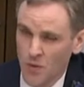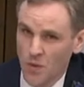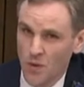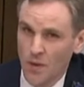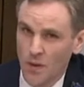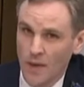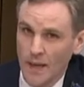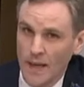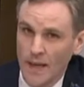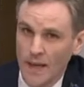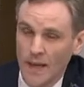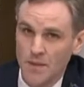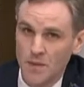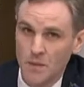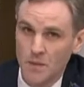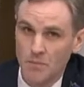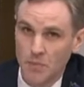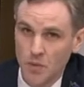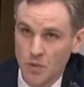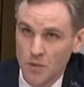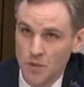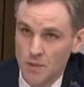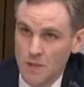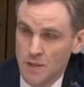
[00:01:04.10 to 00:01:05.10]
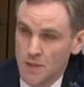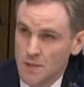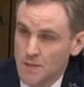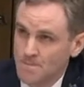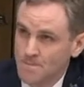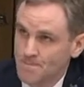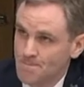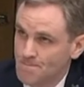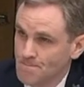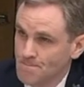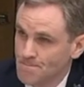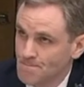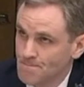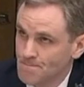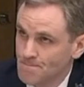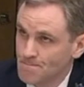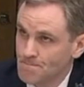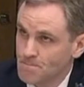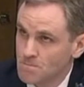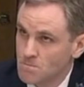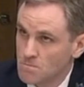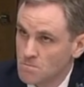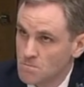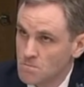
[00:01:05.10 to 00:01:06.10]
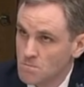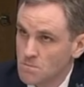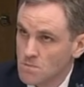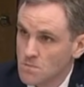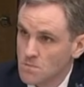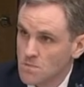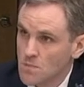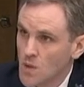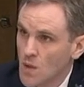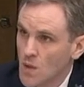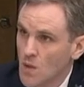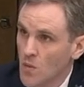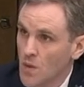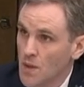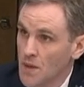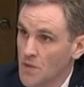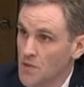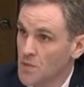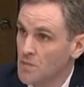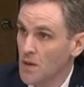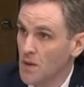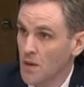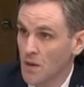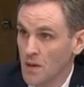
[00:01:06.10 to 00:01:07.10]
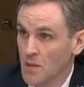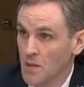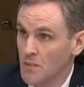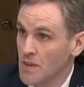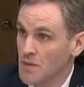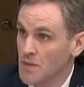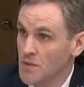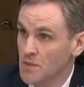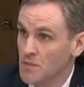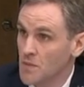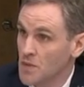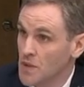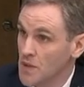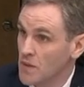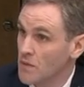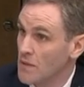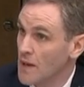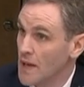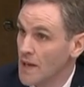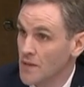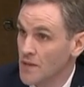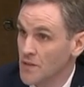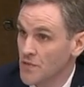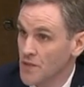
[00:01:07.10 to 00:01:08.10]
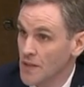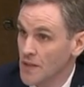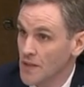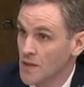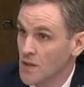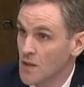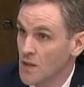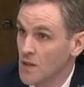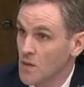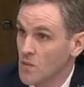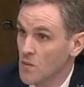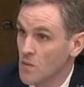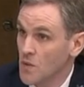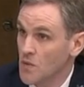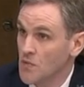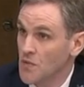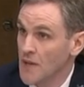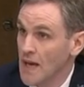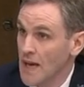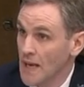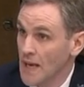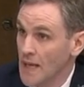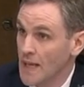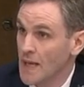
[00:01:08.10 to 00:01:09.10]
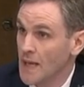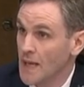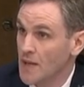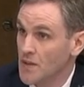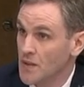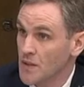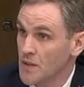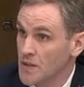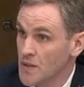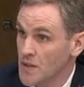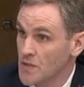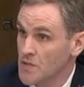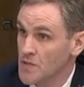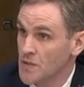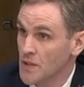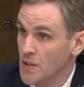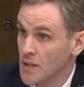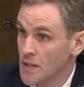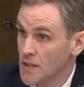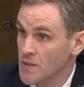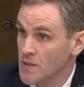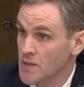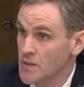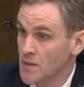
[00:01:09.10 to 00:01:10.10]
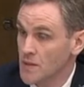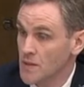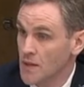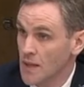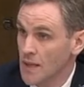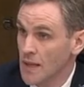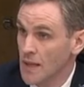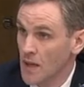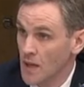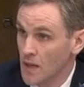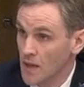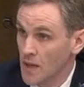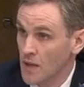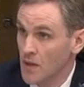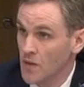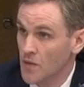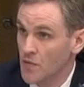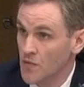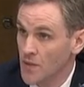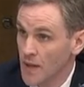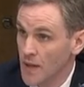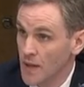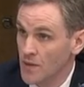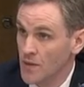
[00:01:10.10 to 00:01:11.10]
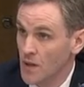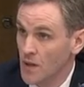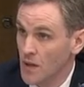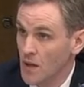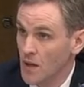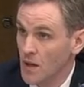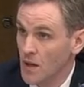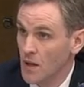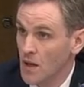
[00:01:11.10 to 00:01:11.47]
at the budget, when a small amount of money relatively was allocated additionally to the early years sector,